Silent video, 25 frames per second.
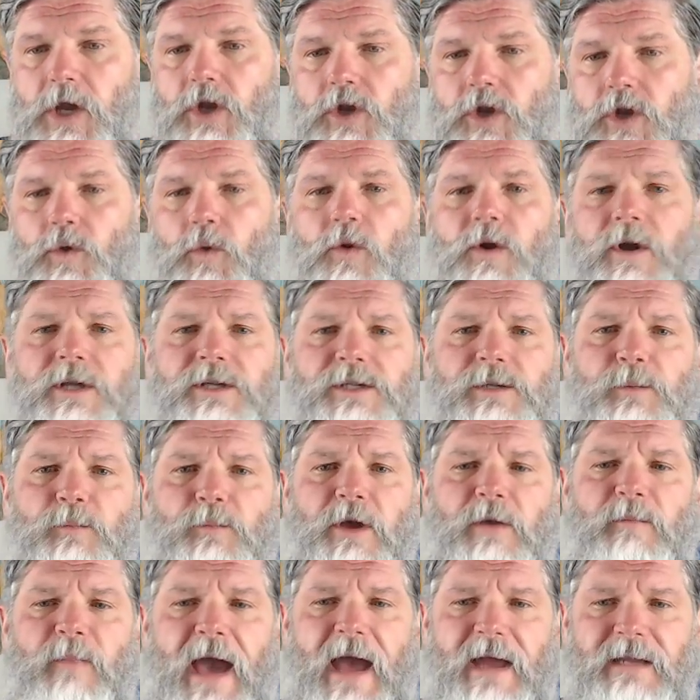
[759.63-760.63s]
Nor does it
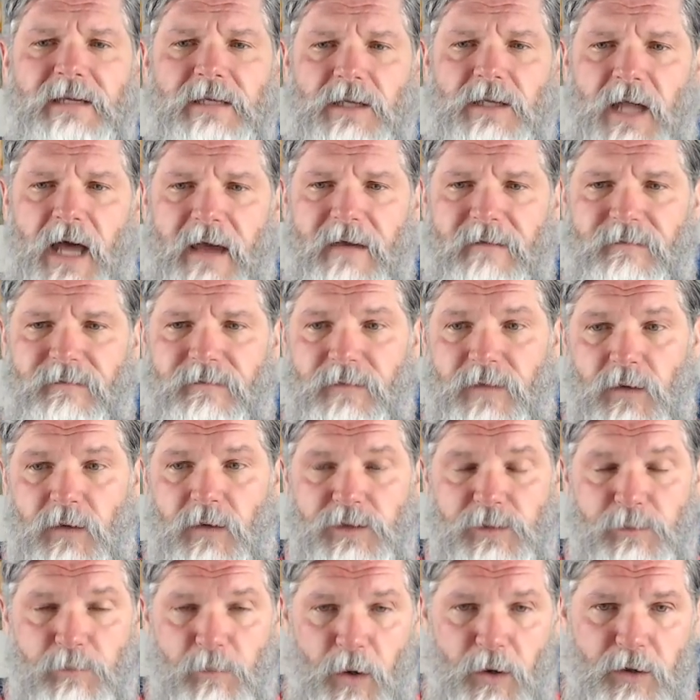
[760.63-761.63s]
bring back to life
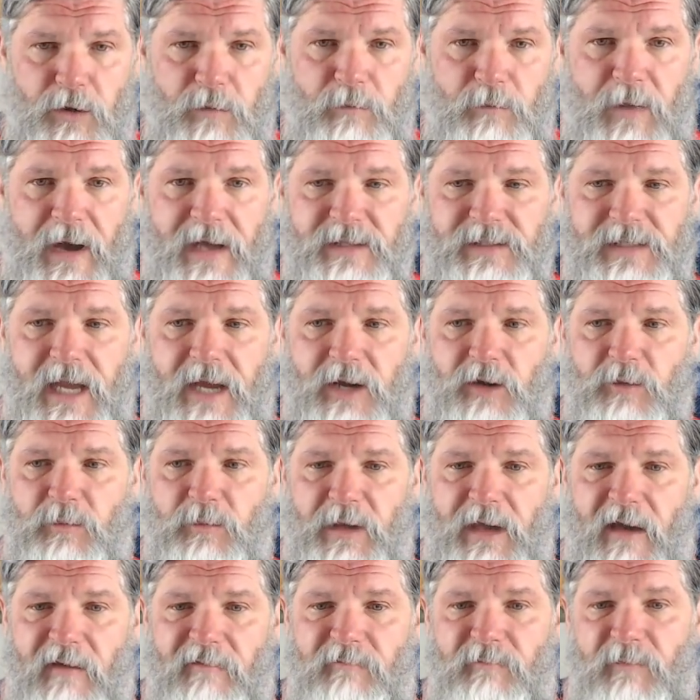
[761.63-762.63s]
those murdered by
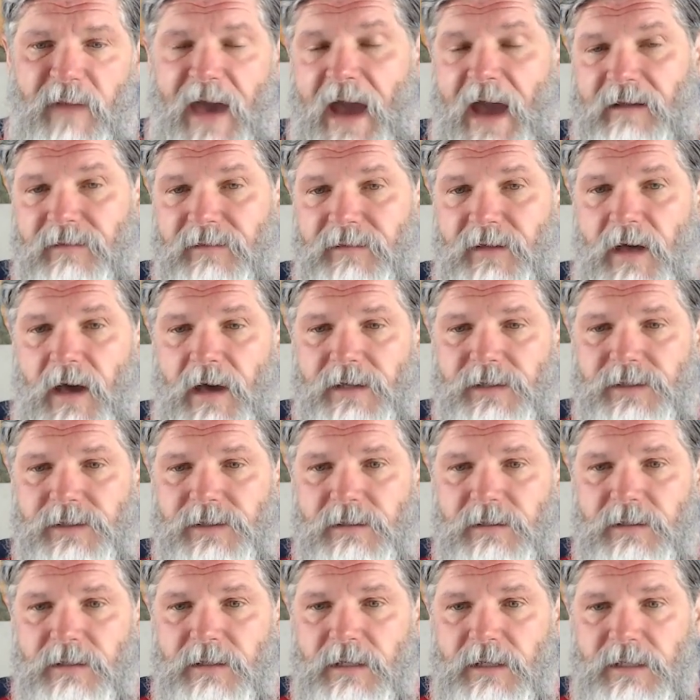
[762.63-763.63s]
ZANU-PF-backed
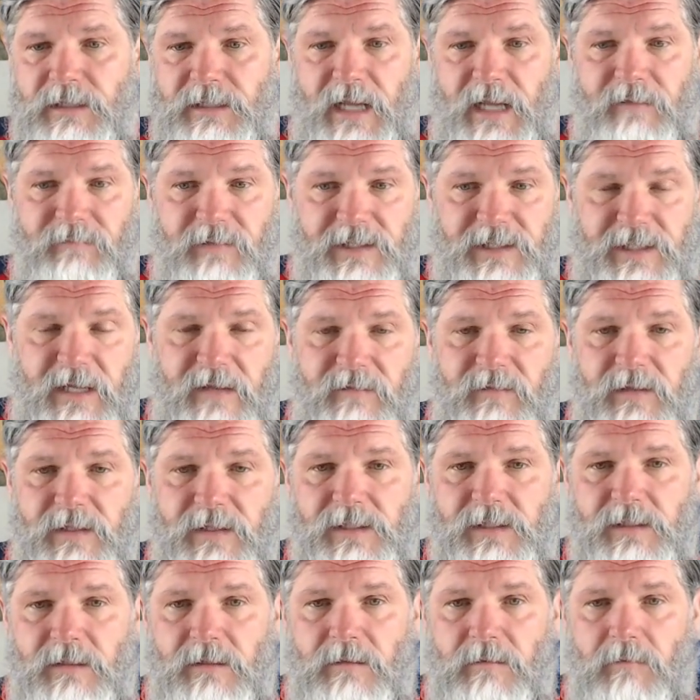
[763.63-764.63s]
thugs, David
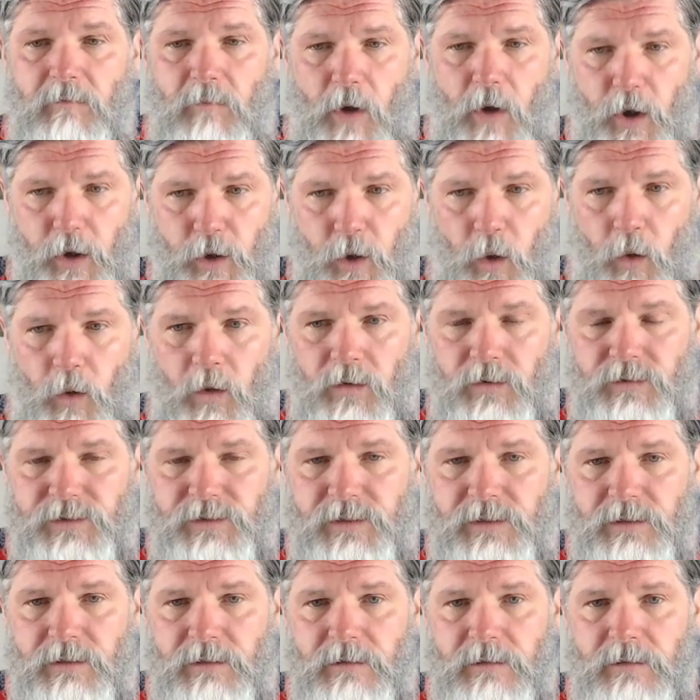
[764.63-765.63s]
Stevens, Martin
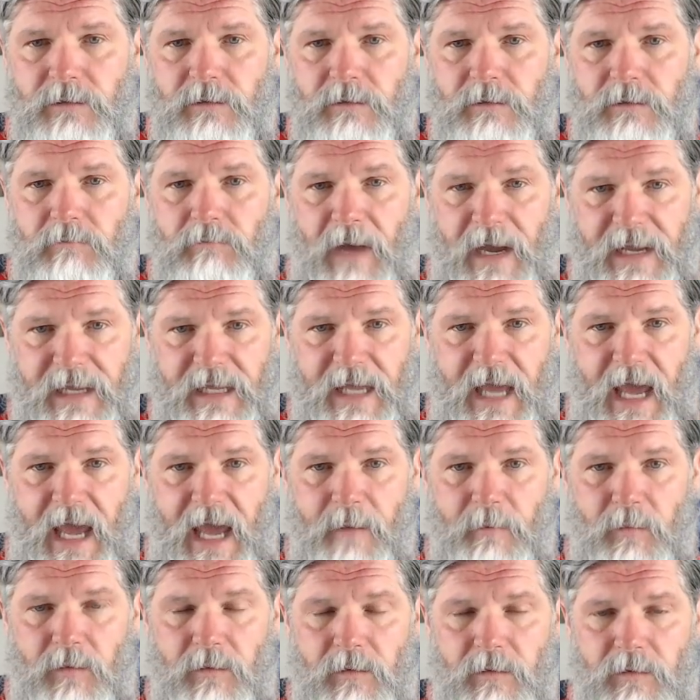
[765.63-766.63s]
Olds, Mike
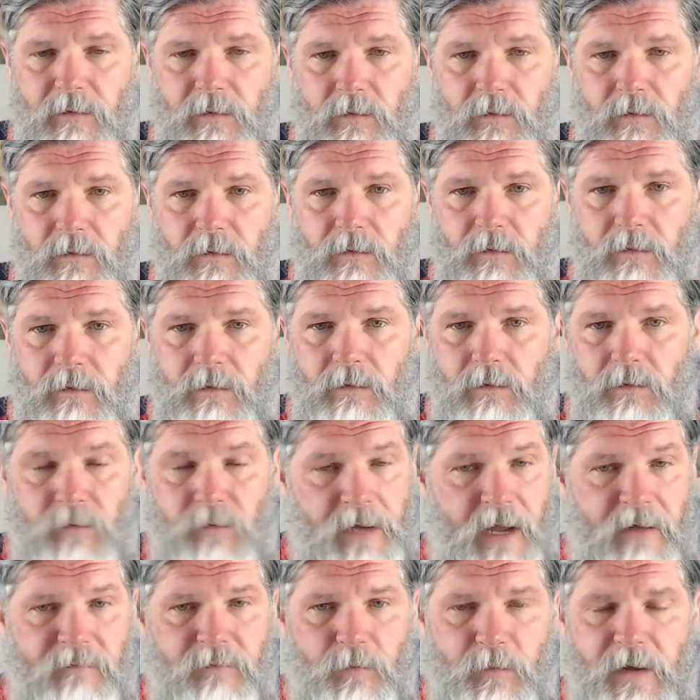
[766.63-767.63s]
Campbell, who
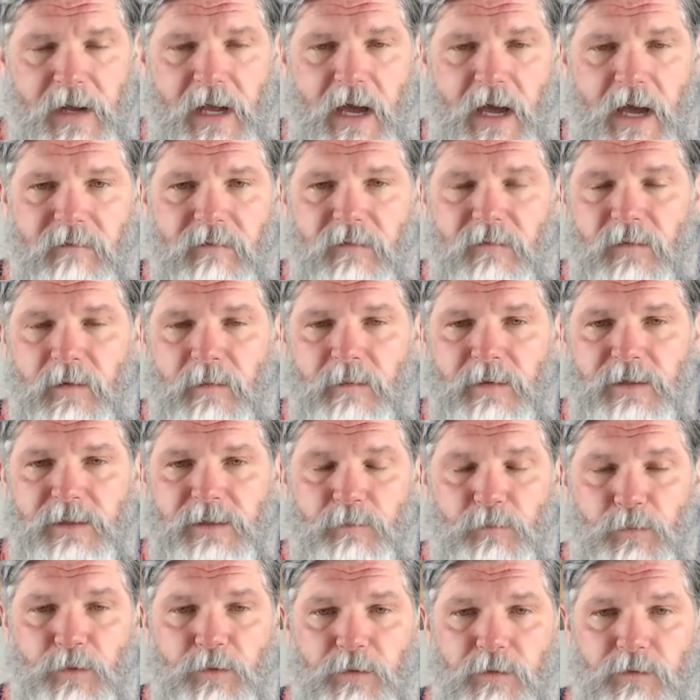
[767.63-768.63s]
never recovered from his
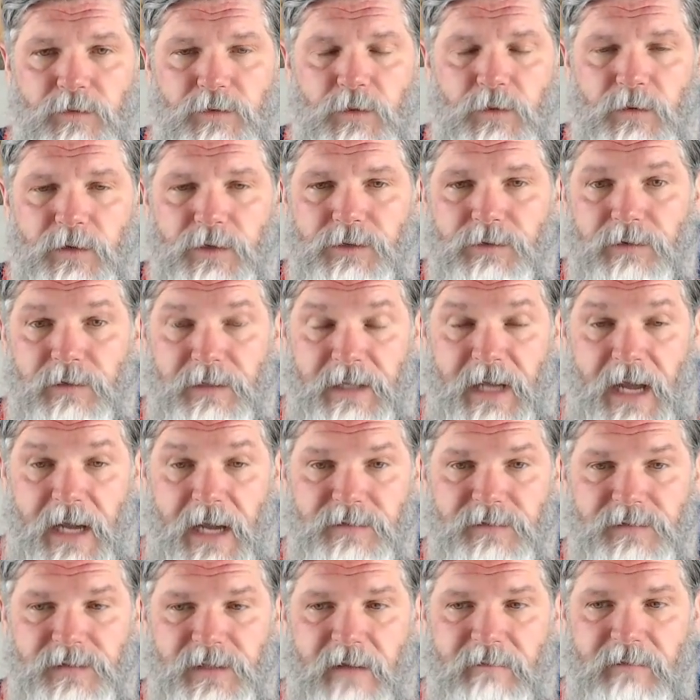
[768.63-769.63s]
brutal torture at the
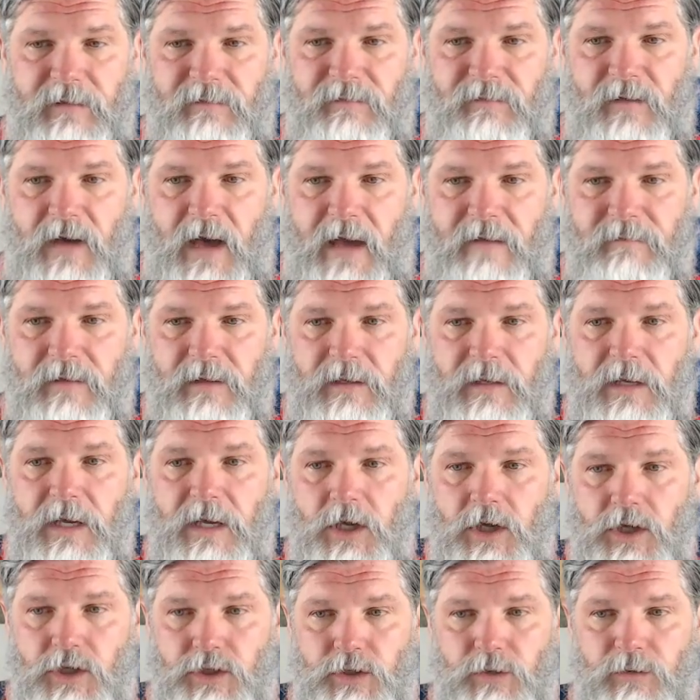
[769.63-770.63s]
age of 75,
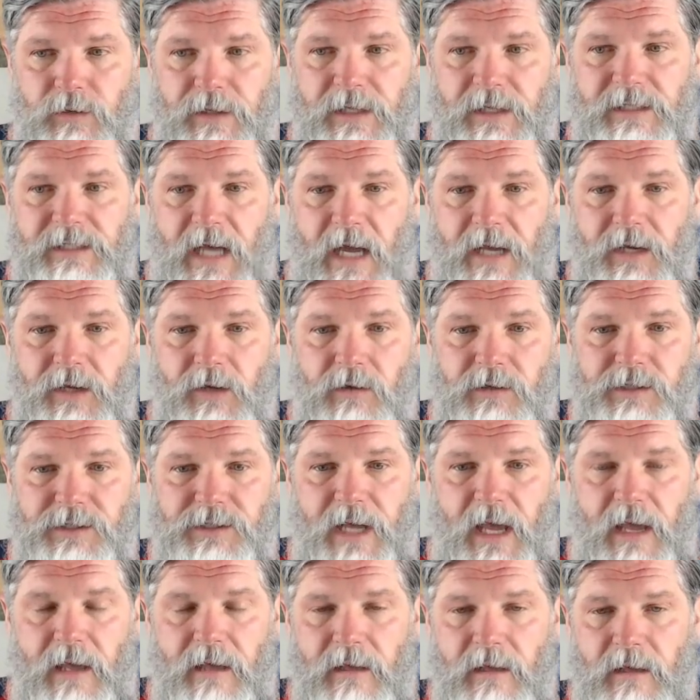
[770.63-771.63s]
Julius
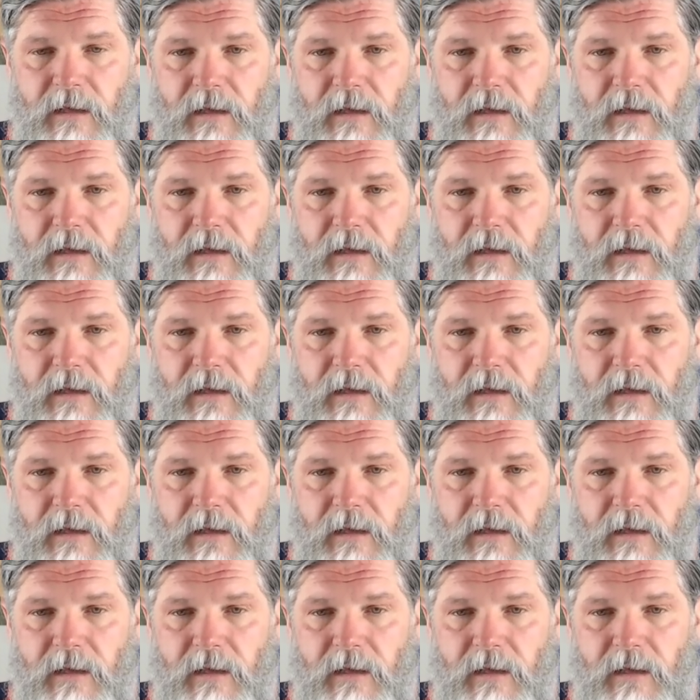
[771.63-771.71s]
Ondoche,